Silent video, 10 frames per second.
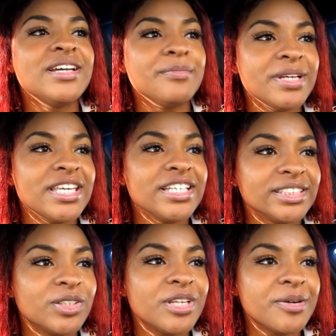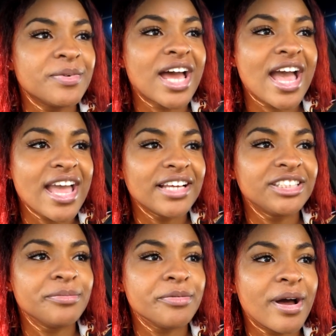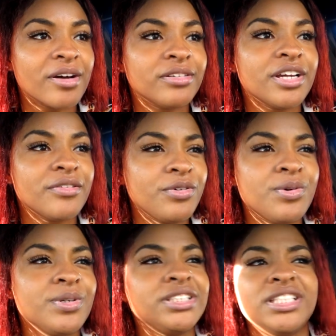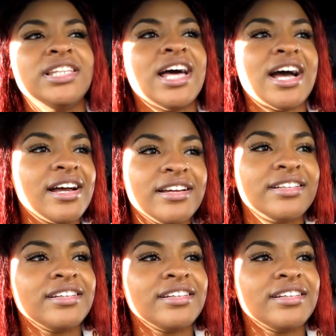But yeah, so then when I asked him about it, of course he lied.